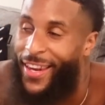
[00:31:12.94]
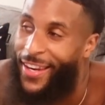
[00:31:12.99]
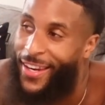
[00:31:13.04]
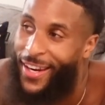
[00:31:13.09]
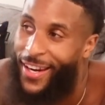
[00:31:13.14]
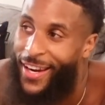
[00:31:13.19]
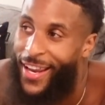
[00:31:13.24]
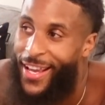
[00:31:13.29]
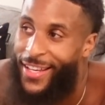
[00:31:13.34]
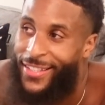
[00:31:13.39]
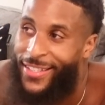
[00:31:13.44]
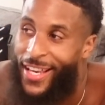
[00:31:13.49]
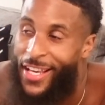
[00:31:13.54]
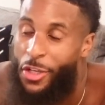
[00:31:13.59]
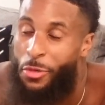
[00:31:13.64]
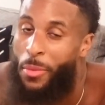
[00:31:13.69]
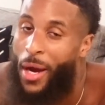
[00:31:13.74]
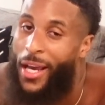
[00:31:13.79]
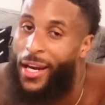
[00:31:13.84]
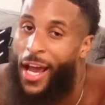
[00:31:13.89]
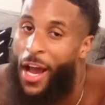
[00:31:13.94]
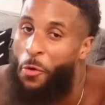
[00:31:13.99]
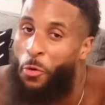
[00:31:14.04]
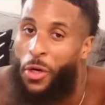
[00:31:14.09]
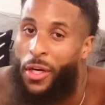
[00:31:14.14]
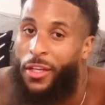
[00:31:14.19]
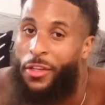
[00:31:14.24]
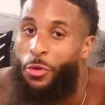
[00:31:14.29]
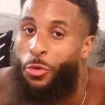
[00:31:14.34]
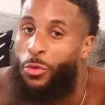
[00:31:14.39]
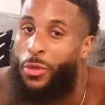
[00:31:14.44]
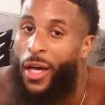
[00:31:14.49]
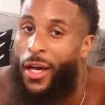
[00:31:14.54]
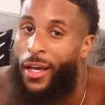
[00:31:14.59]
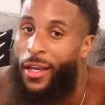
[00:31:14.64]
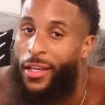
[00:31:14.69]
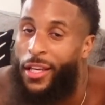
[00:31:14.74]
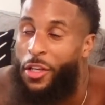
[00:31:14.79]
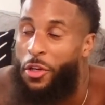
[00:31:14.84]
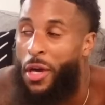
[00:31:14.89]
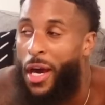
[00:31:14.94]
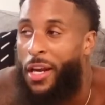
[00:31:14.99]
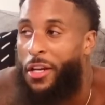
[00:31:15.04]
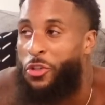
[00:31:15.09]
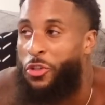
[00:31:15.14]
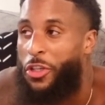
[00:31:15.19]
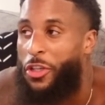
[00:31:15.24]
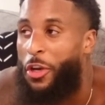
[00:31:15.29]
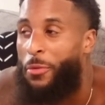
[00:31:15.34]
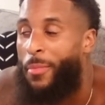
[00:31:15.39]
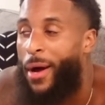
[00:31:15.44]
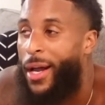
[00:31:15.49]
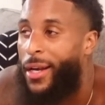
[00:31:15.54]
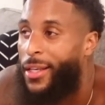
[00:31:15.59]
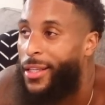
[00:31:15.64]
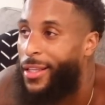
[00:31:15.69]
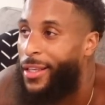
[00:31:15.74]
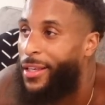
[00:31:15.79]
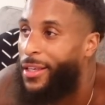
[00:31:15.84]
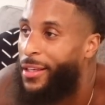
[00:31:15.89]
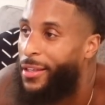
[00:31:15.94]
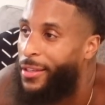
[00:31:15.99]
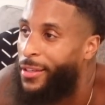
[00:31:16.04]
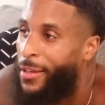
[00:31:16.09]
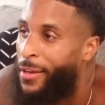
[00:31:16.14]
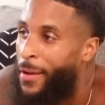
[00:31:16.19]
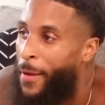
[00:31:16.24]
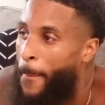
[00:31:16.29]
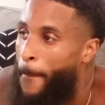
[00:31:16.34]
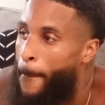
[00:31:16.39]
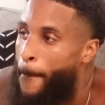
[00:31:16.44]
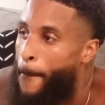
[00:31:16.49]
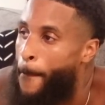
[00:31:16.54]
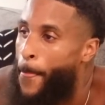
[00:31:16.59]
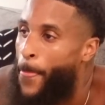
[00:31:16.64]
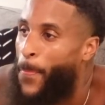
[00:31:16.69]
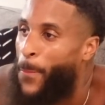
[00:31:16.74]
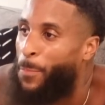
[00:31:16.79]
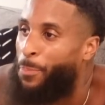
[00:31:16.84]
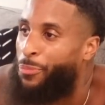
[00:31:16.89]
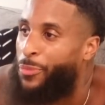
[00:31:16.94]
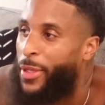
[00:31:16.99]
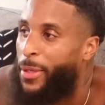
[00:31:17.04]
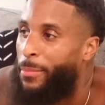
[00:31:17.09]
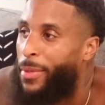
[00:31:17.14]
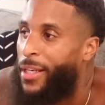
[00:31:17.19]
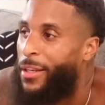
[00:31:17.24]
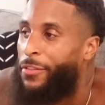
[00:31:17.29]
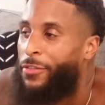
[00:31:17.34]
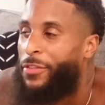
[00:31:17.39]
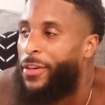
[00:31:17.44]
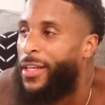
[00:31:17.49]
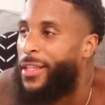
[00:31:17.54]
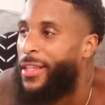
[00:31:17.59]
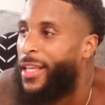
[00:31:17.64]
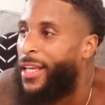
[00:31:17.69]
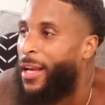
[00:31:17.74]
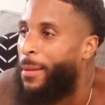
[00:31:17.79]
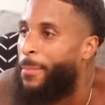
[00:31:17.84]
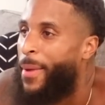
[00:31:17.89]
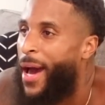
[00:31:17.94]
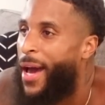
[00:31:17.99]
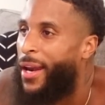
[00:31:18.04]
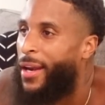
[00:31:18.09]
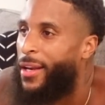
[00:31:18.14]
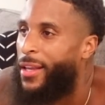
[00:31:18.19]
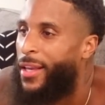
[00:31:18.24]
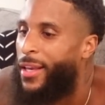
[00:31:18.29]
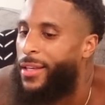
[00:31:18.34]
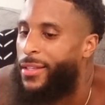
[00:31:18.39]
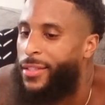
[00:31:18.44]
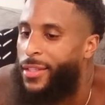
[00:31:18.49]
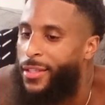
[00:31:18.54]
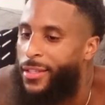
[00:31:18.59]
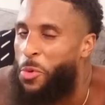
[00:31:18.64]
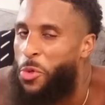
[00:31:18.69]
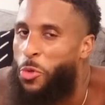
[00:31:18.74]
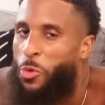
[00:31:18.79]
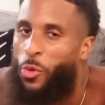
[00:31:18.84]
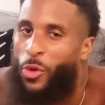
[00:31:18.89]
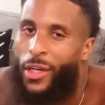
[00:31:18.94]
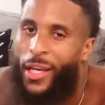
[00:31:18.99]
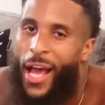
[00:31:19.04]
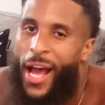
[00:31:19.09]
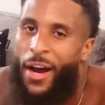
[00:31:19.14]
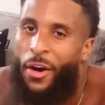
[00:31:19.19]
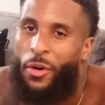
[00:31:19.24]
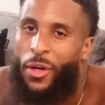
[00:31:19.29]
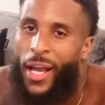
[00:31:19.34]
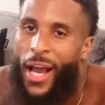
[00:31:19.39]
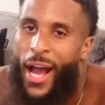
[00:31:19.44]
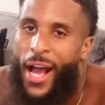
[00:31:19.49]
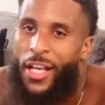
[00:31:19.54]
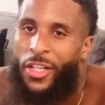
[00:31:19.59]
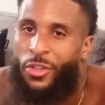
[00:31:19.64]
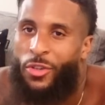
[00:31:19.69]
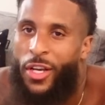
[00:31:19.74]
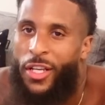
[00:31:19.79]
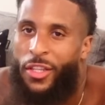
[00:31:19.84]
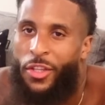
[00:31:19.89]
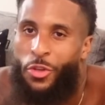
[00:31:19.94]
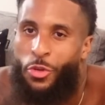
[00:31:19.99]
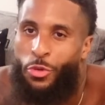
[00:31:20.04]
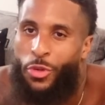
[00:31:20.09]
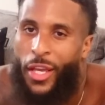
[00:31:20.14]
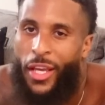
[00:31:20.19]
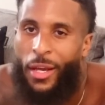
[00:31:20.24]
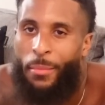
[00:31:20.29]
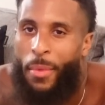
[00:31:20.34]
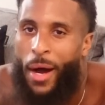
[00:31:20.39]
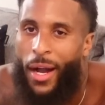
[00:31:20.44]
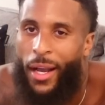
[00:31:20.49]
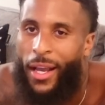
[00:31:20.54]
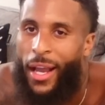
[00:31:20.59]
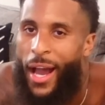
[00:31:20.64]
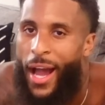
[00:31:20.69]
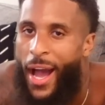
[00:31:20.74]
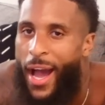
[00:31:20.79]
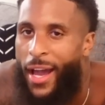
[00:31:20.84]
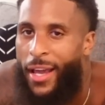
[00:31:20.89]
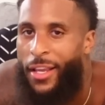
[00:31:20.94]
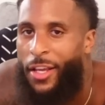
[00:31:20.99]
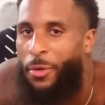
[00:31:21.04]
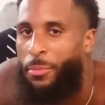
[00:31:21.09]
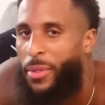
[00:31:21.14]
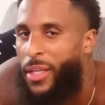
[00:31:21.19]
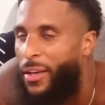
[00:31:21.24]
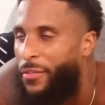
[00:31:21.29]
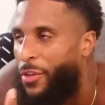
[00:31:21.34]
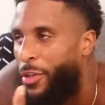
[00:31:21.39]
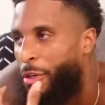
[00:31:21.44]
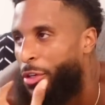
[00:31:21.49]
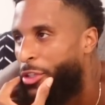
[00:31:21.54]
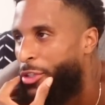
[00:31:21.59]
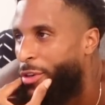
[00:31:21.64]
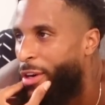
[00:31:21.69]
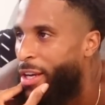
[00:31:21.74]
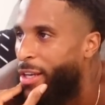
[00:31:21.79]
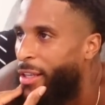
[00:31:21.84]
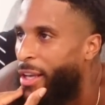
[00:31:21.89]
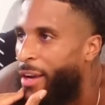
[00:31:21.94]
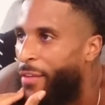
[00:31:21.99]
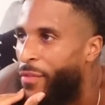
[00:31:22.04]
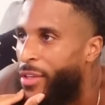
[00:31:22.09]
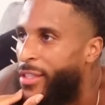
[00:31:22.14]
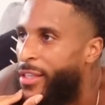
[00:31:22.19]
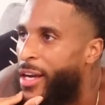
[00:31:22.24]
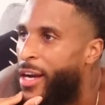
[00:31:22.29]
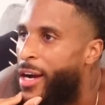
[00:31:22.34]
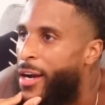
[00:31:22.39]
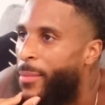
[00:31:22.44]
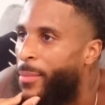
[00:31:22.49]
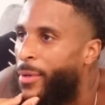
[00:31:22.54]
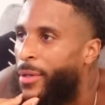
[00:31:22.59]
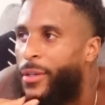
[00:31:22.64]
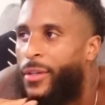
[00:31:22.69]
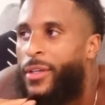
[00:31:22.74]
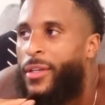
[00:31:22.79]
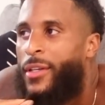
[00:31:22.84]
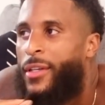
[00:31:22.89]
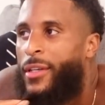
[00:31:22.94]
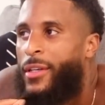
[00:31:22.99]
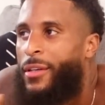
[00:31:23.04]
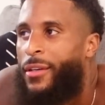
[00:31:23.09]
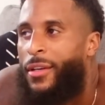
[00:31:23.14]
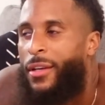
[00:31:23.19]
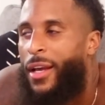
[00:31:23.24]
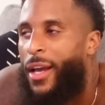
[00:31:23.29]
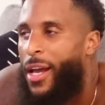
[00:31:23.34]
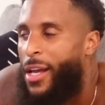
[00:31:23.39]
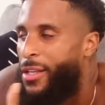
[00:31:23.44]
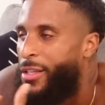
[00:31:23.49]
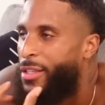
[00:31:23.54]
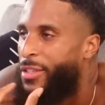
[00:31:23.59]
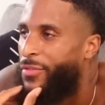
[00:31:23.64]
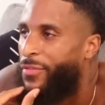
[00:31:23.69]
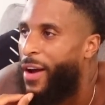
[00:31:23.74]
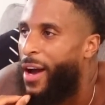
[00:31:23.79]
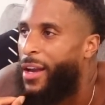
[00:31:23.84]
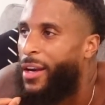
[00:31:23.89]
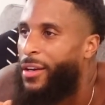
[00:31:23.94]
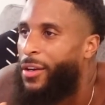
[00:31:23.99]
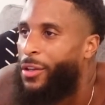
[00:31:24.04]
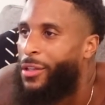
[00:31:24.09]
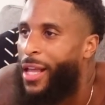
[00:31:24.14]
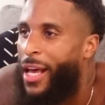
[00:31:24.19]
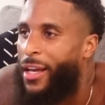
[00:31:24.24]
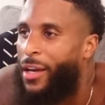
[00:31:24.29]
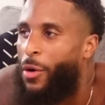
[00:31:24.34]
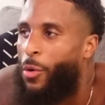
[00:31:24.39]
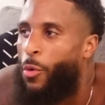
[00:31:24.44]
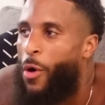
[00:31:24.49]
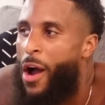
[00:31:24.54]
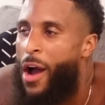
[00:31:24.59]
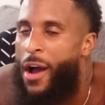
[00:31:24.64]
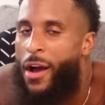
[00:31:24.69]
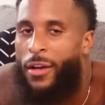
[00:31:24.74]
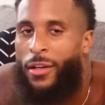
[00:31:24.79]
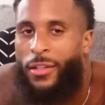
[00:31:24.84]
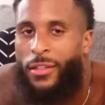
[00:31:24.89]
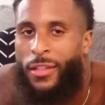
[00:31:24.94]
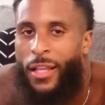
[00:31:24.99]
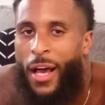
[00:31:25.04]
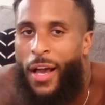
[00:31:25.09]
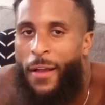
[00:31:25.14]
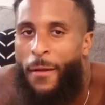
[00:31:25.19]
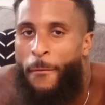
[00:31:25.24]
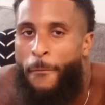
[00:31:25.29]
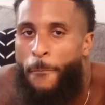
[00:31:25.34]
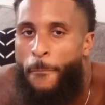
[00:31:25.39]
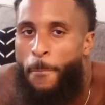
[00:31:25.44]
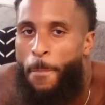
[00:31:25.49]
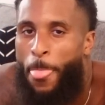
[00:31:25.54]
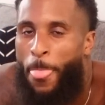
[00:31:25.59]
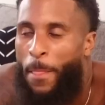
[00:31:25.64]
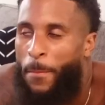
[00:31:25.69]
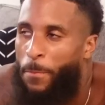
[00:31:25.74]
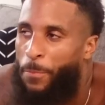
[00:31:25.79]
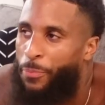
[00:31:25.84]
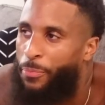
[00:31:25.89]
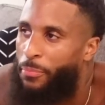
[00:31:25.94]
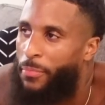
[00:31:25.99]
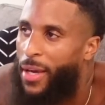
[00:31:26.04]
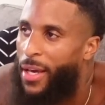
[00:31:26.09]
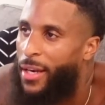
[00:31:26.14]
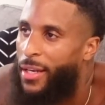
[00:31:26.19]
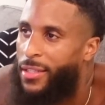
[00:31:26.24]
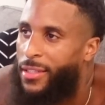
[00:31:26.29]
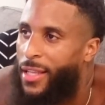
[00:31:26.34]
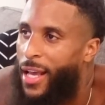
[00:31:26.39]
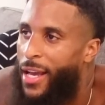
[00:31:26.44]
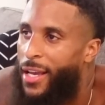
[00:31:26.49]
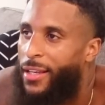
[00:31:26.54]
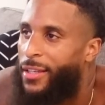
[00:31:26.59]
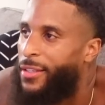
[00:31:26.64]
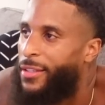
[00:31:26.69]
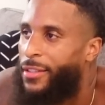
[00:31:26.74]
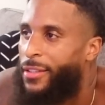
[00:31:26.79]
and then the next day you might not want to do nothing. You gotta trick your mind again. But the fun thing about it is, is you rely on God's strength and you think about God, Him giving you the strength every time. And just finding a like a why. Like, man, it's like